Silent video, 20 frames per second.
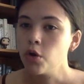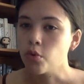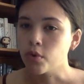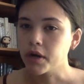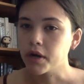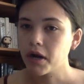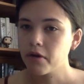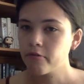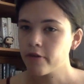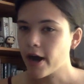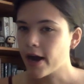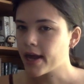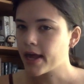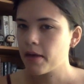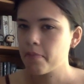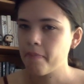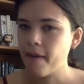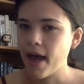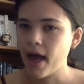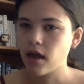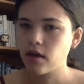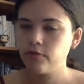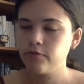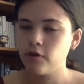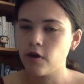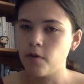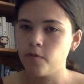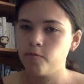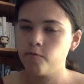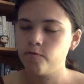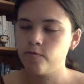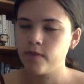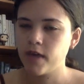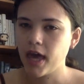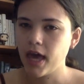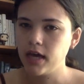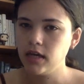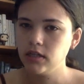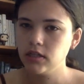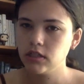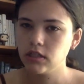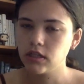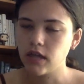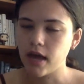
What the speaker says: Whenever I get back from vacation,